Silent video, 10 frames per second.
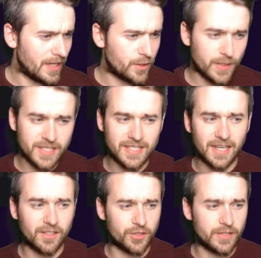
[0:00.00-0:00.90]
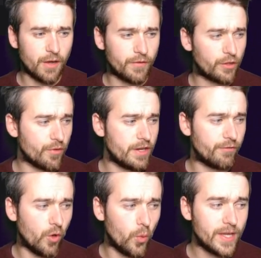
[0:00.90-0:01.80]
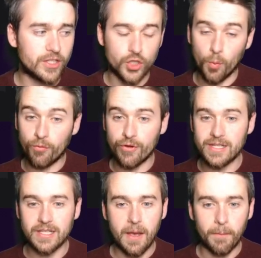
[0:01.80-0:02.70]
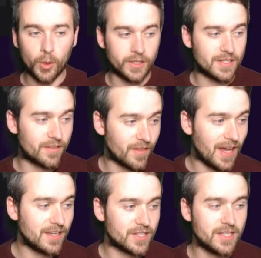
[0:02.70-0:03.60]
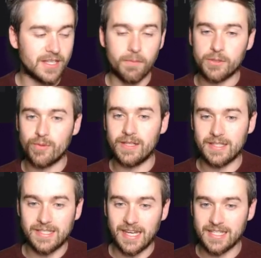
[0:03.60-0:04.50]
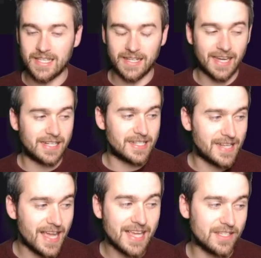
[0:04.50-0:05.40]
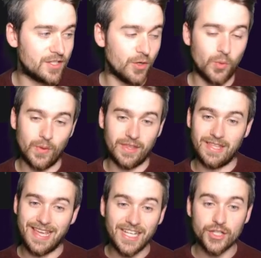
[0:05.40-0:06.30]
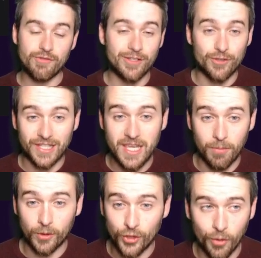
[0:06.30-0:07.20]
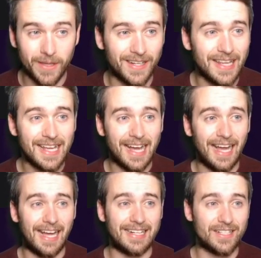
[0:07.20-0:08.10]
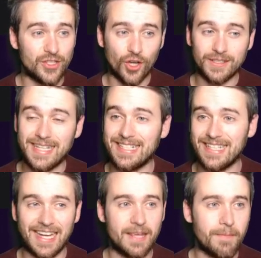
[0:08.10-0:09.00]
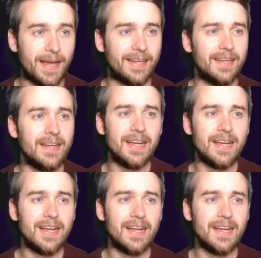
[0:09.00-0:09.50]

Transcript: He twisted his ankle, so he's out for 3 to 4 weeks. Dumfries pulled his thigh, so he's out between 6 and 9 days. So the injuries just keep on coming, and it's not getting any better.